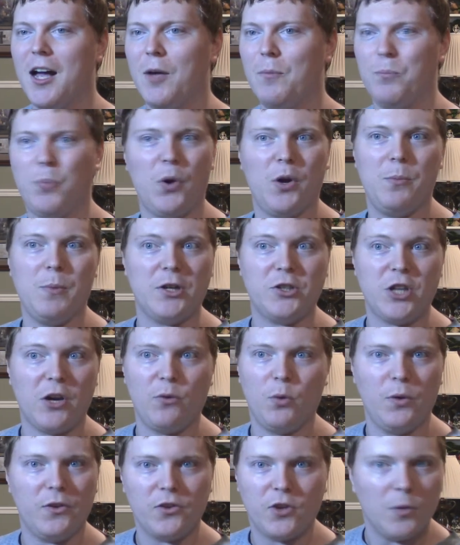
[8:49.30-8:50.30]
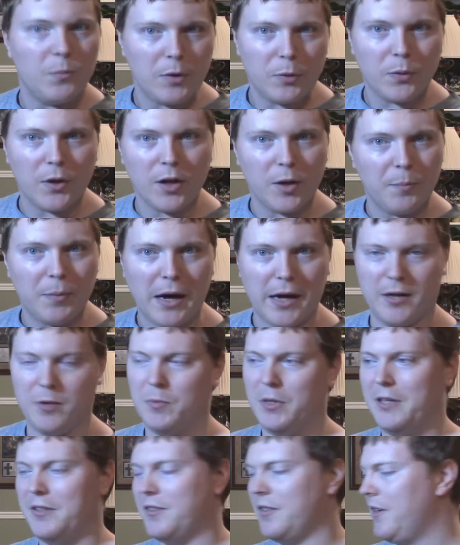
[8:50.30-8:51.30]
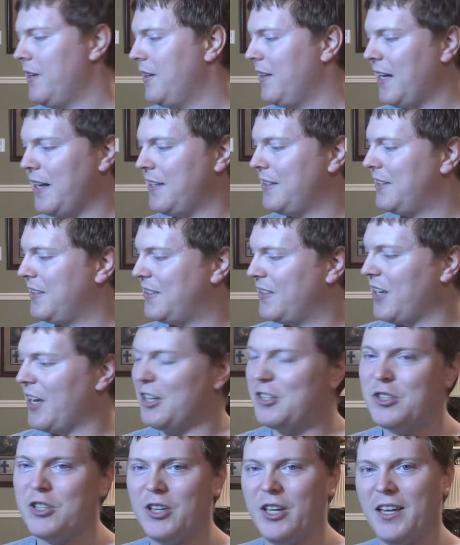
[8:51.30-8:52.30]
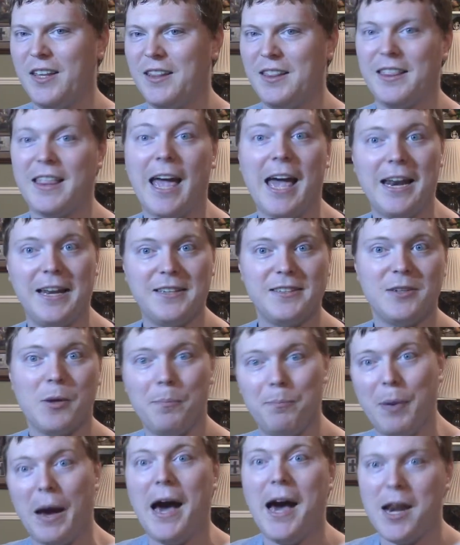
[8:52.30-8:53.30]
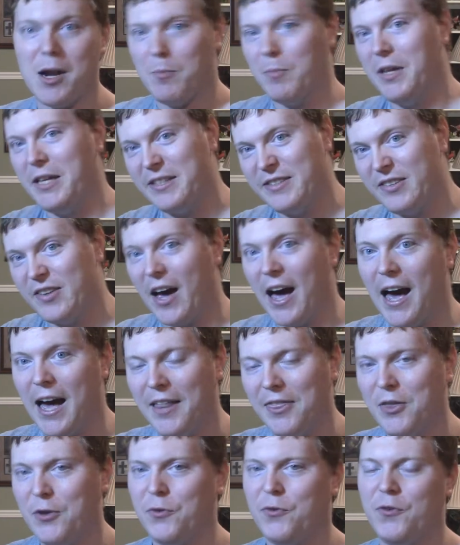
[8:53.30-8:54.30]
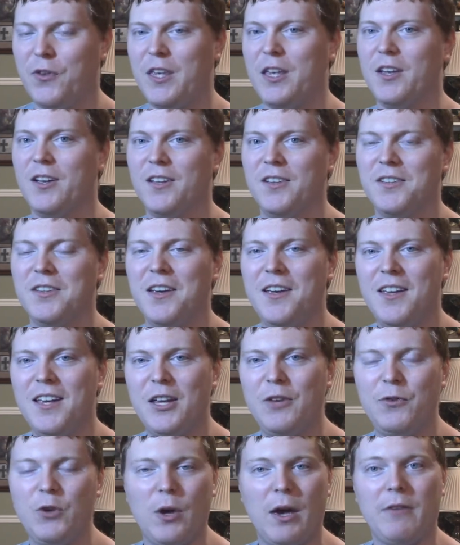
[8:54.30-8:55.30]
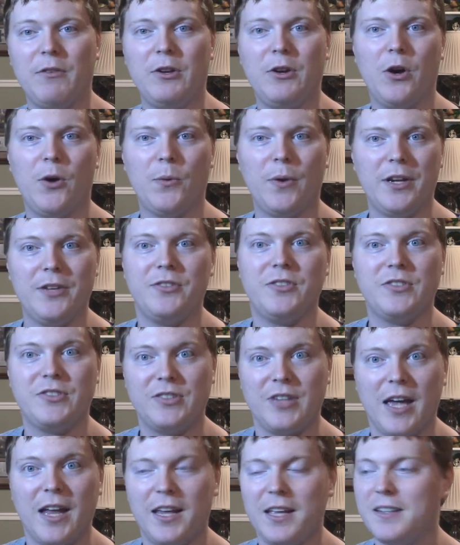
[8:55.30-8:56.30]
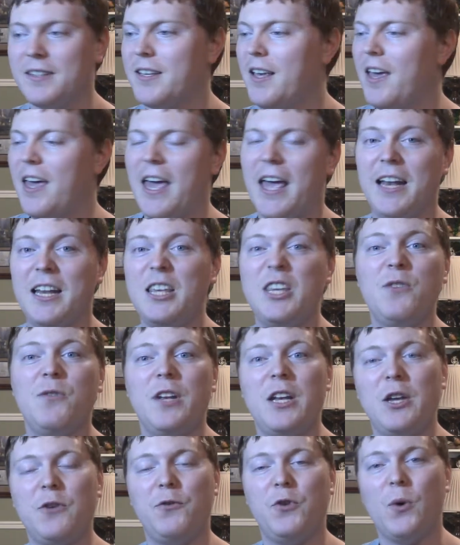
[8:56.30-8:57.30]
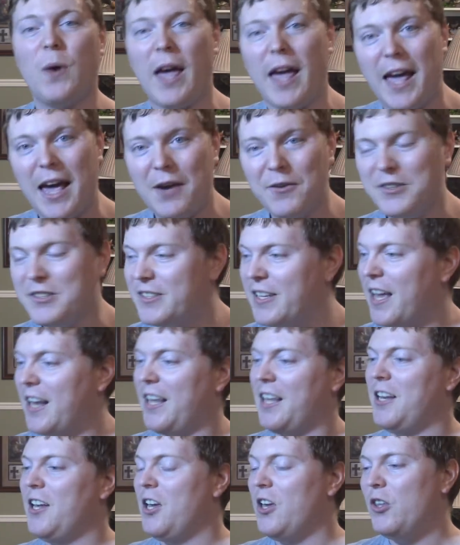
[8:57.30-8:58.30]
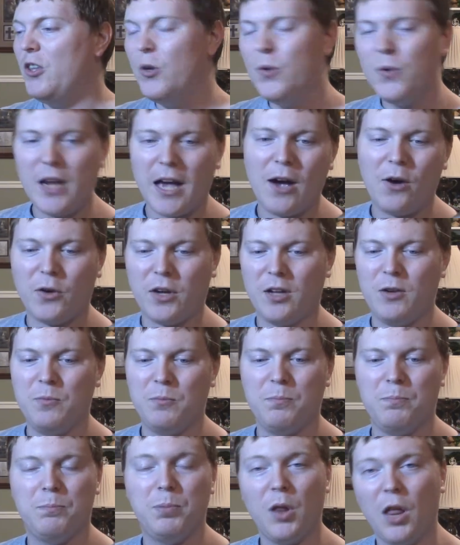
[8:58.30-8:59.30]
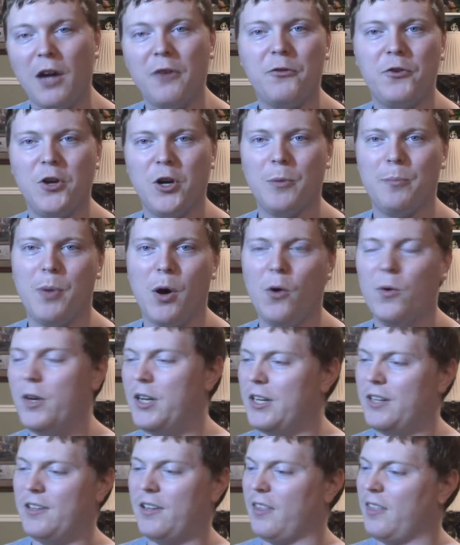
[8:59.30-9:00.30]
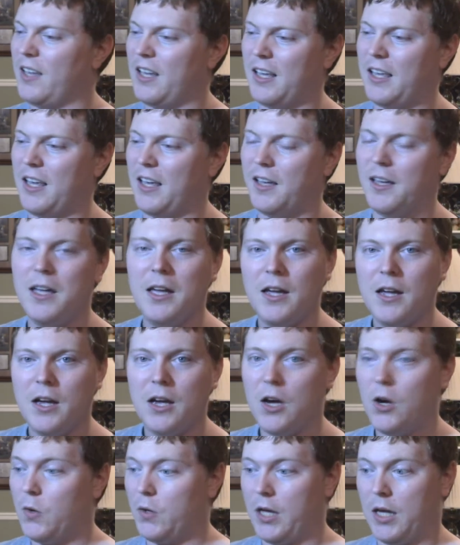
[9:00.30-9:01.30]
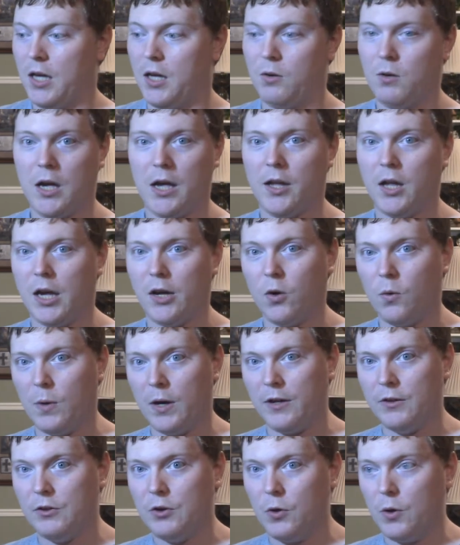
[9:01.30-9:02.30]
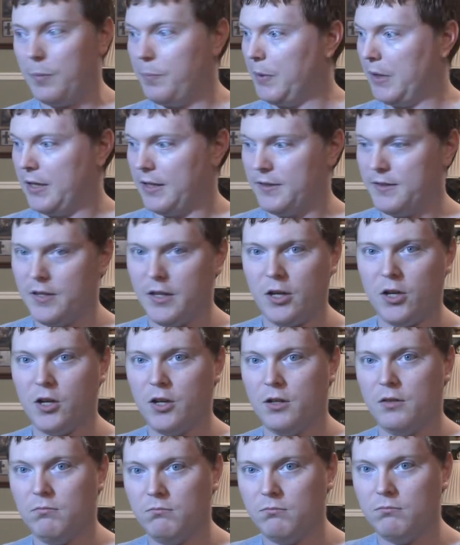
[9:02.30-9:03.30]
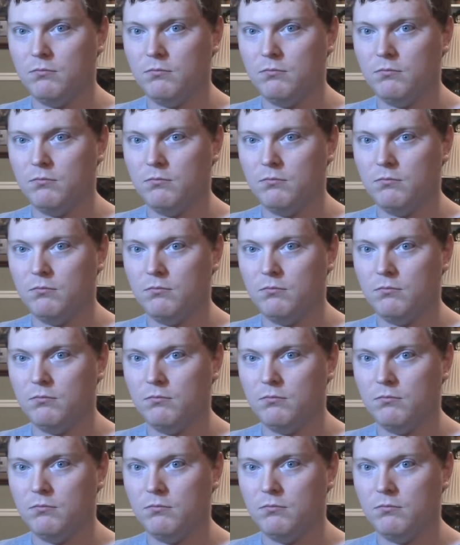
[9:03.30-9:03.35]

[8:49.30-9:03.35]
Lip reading: Pretty much everyone's going to be running Bottomless. That is a Bottomless on the field if you haven't already set it. And even if you have set it, you now can bluff your opponent into thinking, okay, I don't want to do it because he could